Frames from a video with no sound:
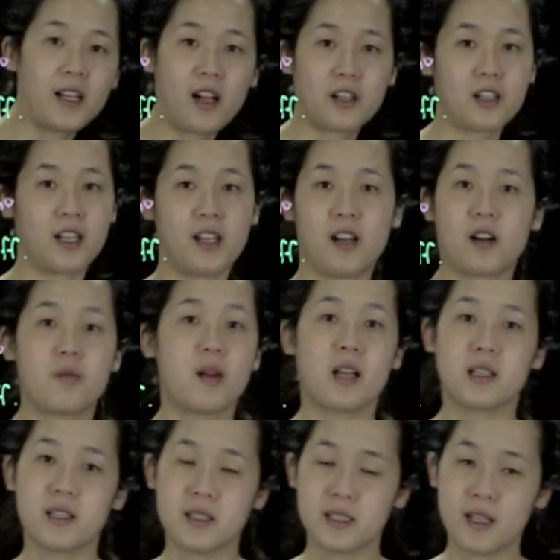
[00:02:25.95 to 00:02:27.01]
conjugated
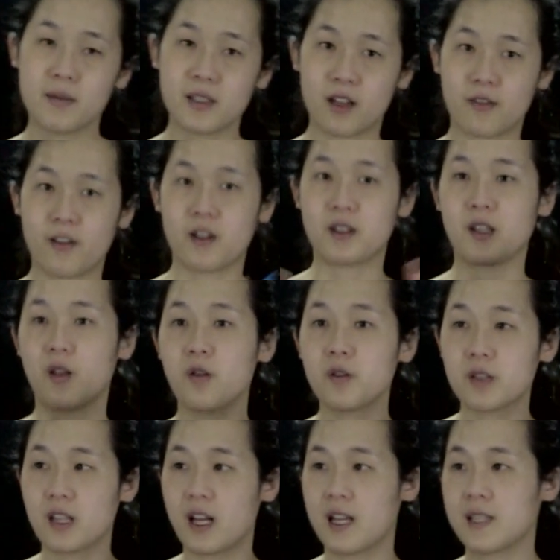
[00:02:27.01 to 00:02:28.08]
aromatic systems that are very
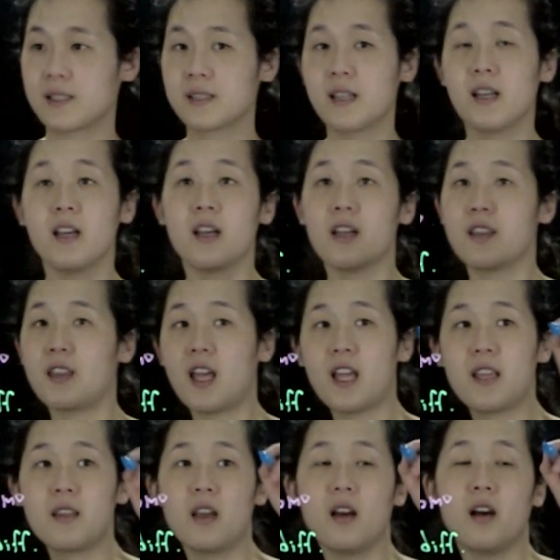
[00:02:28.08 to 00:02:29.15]
delocalized,
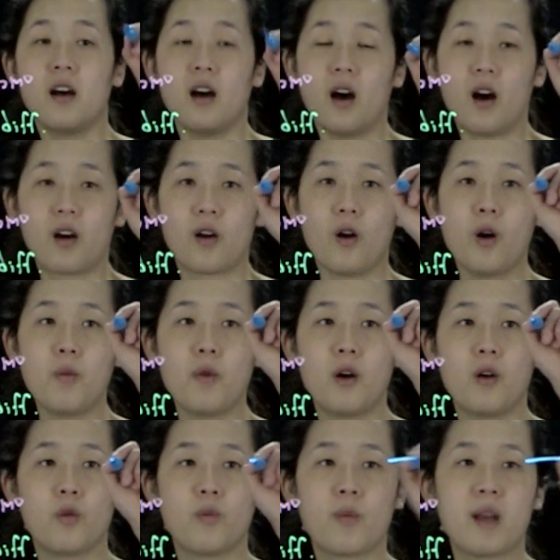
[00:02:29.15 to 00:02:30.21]
then our
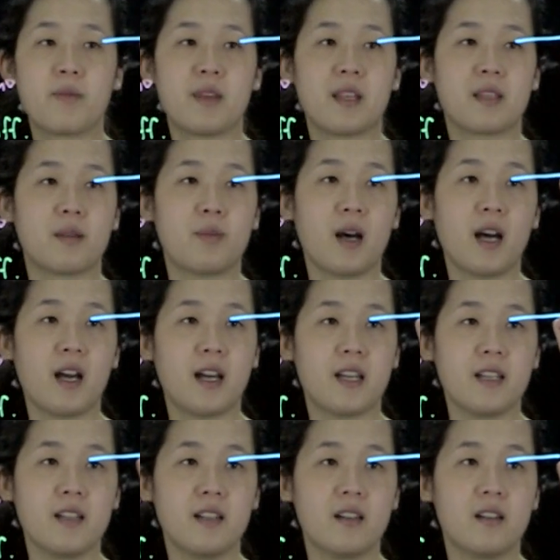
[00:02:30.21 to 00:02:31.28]
HOMO might be in the
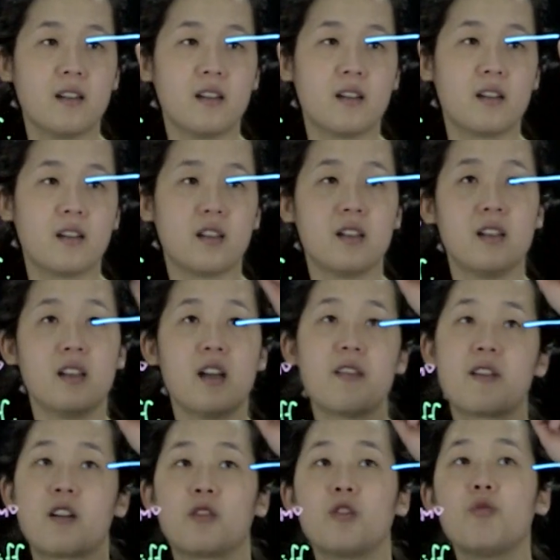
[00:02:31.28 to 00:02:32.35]
pi,
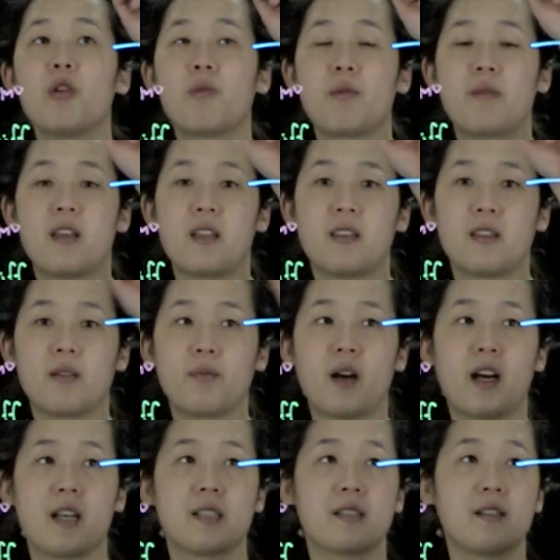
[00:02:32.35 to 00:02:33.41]
then our LUMO might be in the
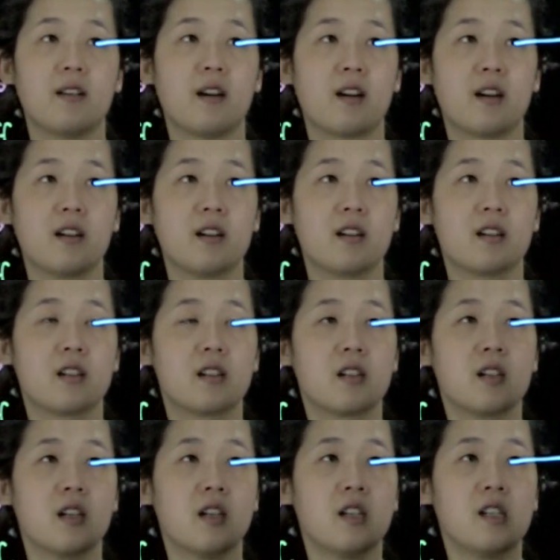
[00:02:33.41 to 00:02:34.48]
pi star.
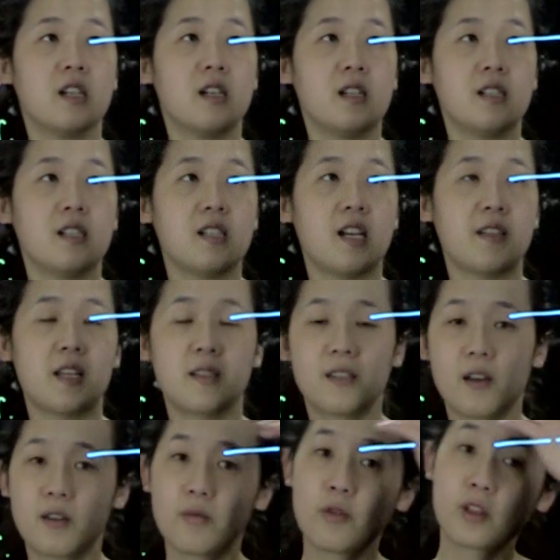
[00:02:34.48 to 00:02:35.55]
And then
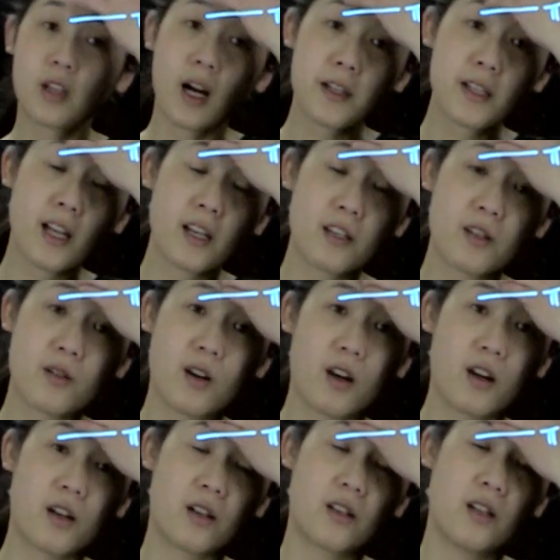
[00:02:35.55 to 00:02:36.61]
so the more conjugated you
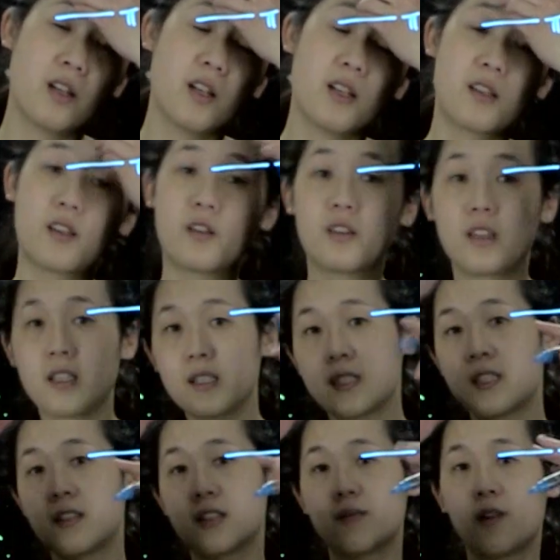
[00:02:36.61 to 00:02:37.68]
are, the,
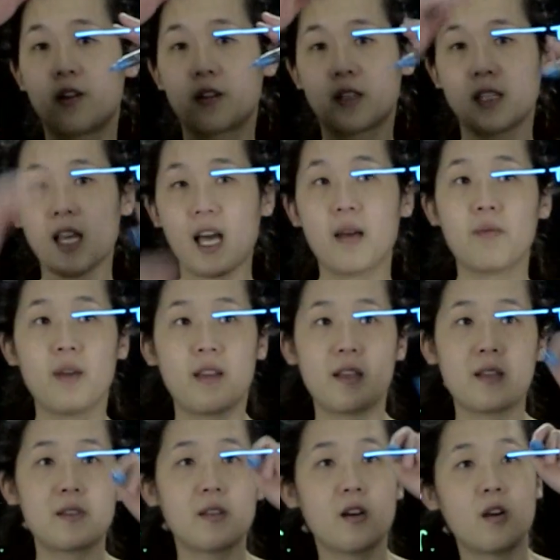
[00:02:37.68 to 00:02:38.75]
smaller the gap. And then
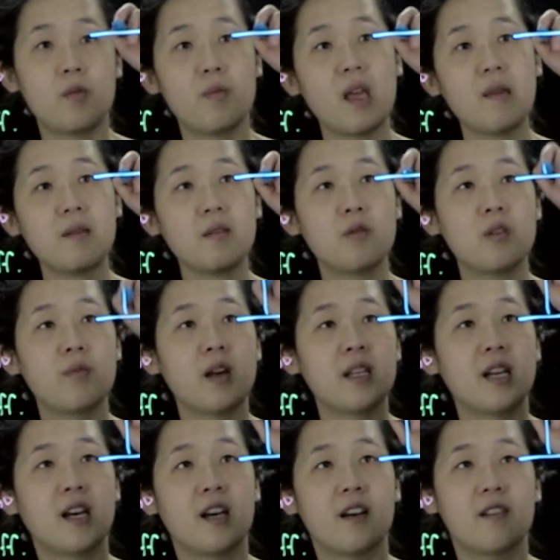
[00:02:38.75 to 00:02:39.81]
so maybe we might
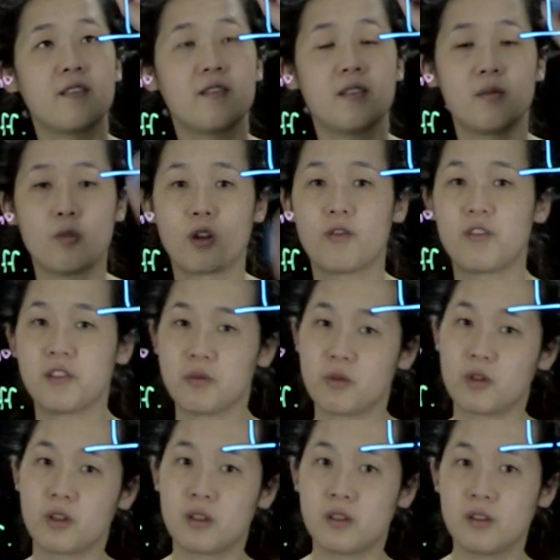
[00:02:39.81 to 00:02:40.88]
have more
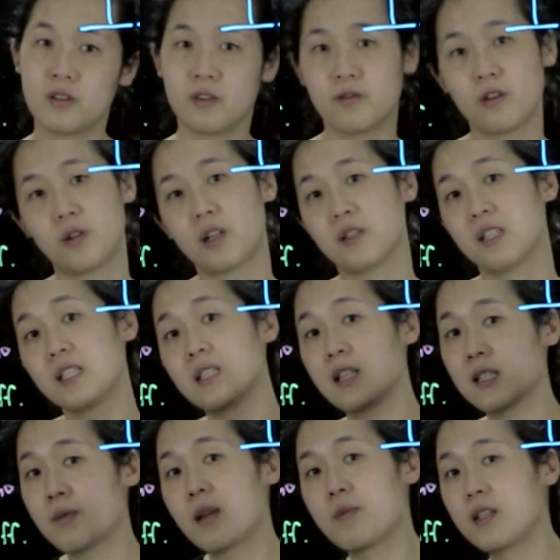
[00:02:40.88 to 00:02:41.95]
visible photons. So this,
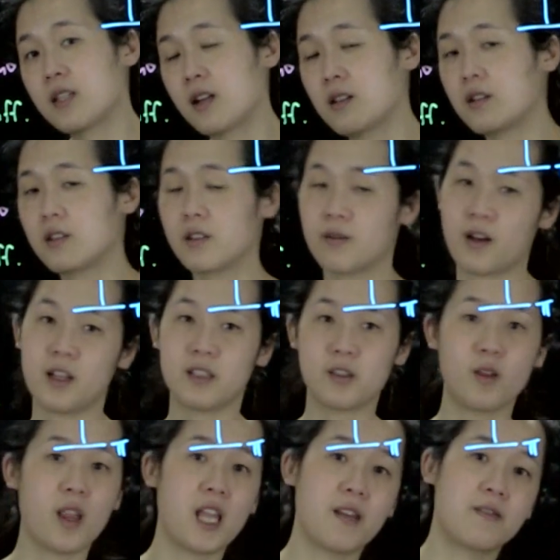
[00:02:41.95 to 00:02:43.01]
this might be colored, right? So a
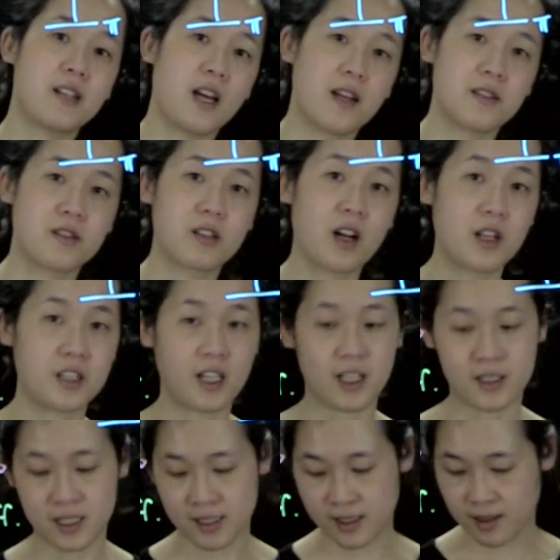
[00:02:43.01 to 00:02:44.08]
lot of dyes are conjugated
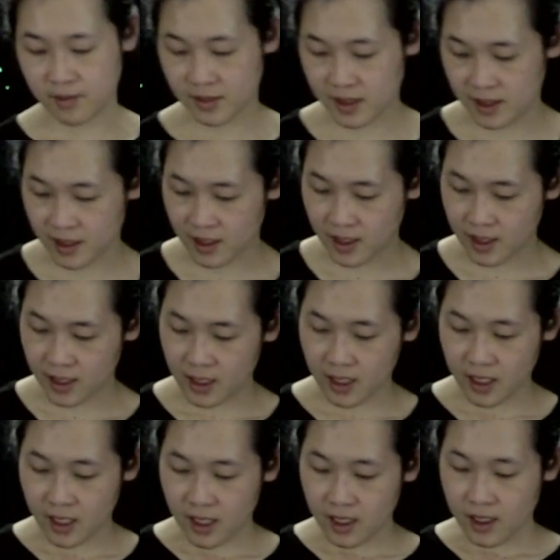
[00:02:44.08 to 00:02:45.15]
systems.
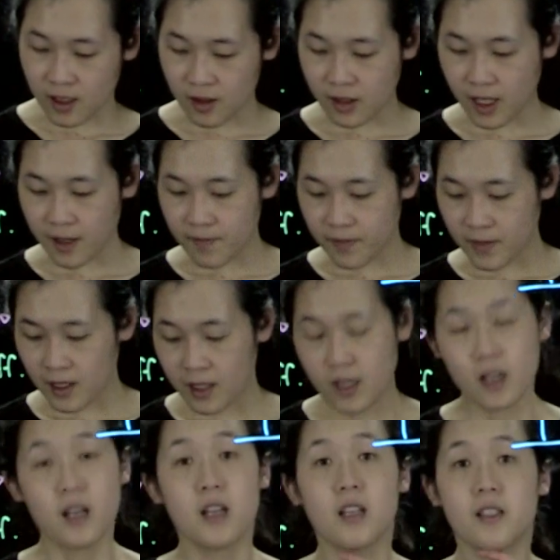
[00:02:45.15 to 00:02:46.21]
OK,
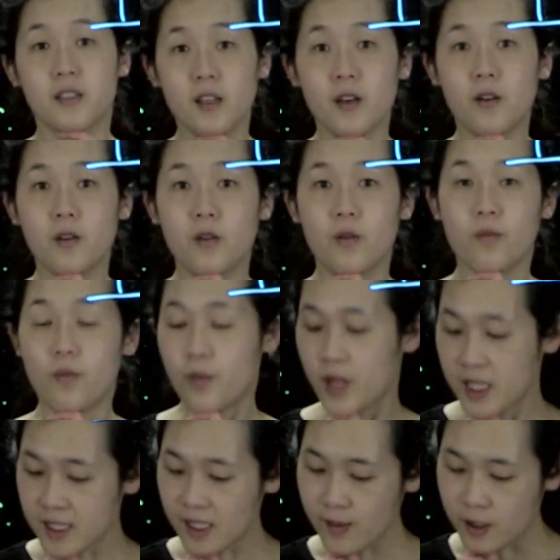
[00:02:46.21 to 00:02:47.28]
so well,
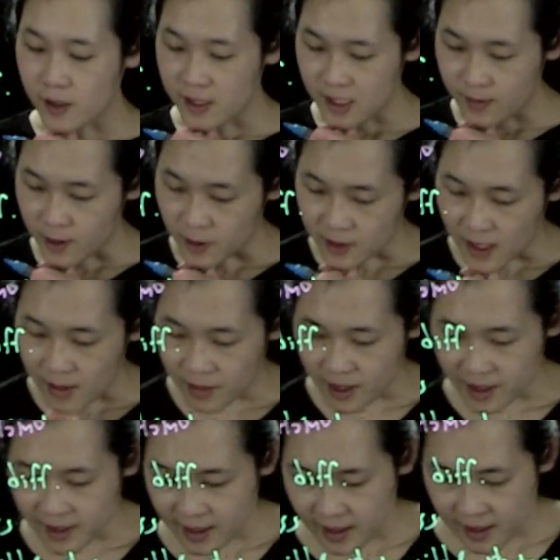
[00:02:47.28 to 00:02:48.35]
let's talk about transitional
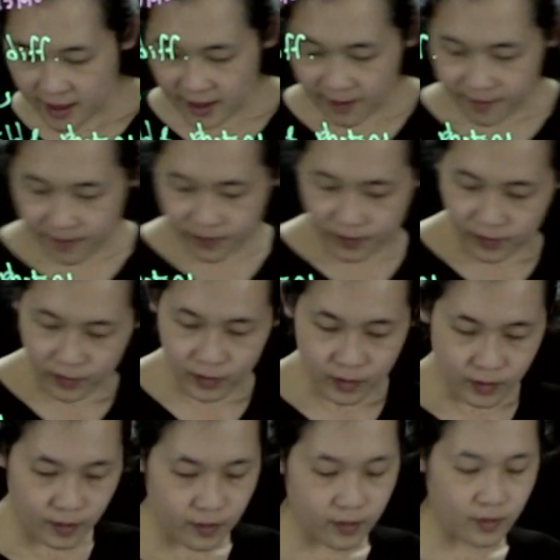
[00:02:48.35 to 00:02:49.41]
complexes.
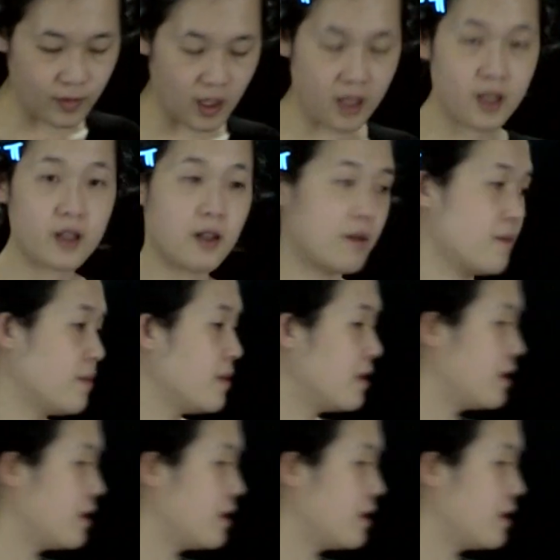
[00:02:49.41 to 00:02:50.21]
Um,